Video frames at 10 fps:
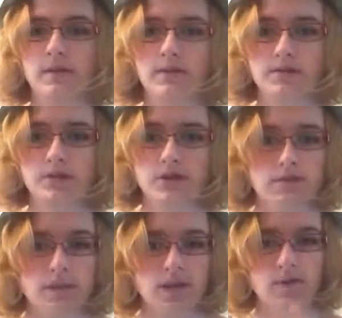it was
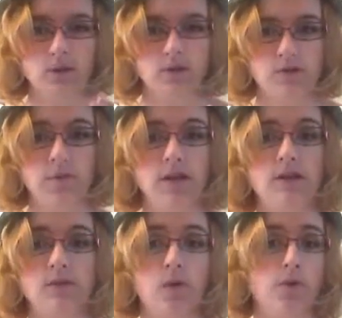just made it more streamlined
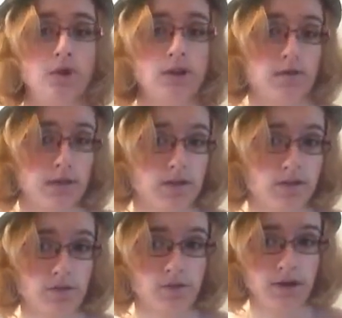because we're only going to be
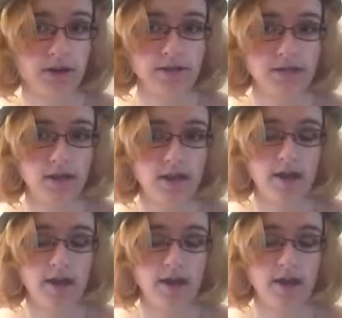there for 4 days,